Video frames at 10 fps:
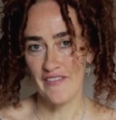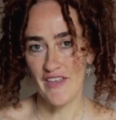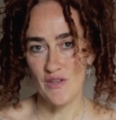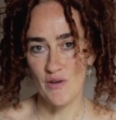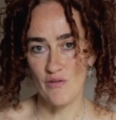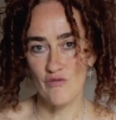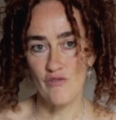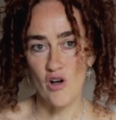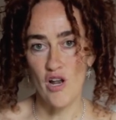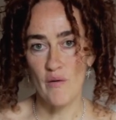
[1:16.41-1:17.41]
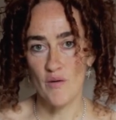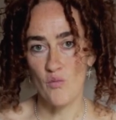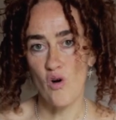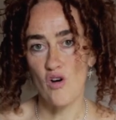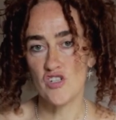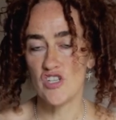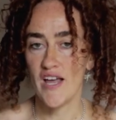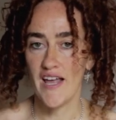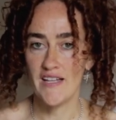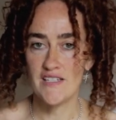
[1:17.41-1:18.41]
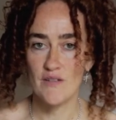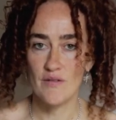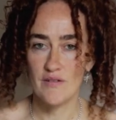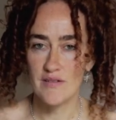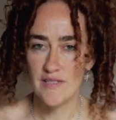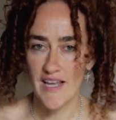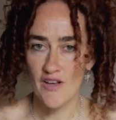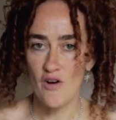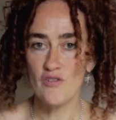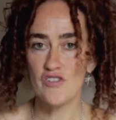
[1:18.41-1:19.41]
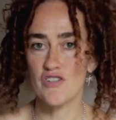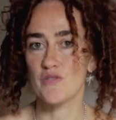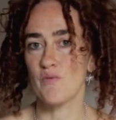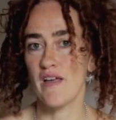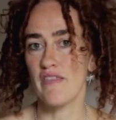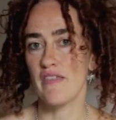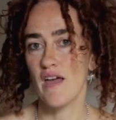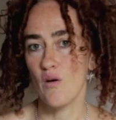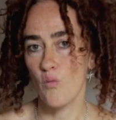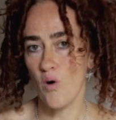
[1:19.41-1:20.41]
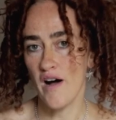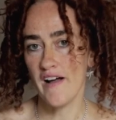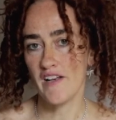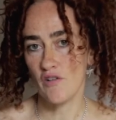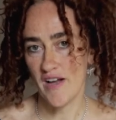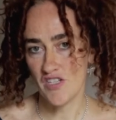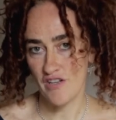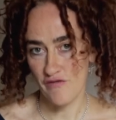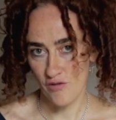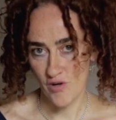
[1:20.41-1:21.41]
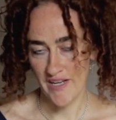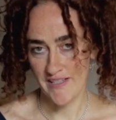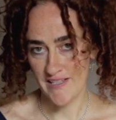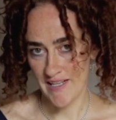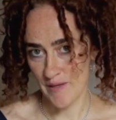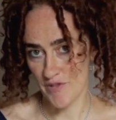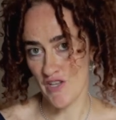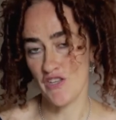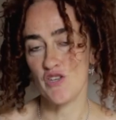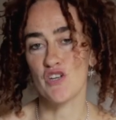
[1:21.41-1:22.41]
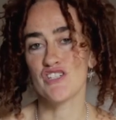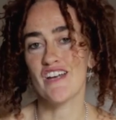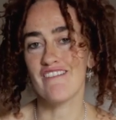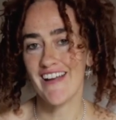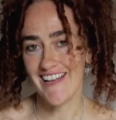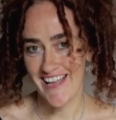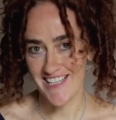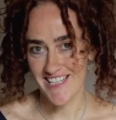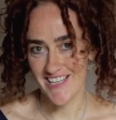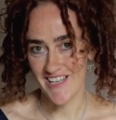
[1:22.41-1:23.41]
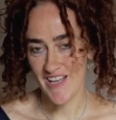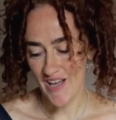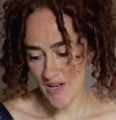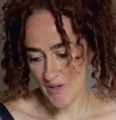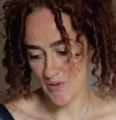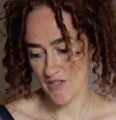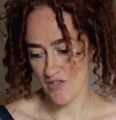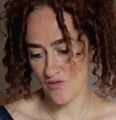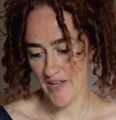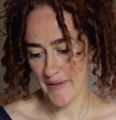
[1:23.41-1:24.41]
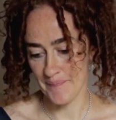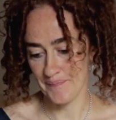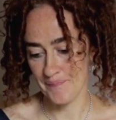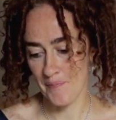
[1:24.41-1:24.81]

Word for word: that you can follow and watch and stay conscious with while you're actually falling asleep, so that you can directly enter a lucid dream.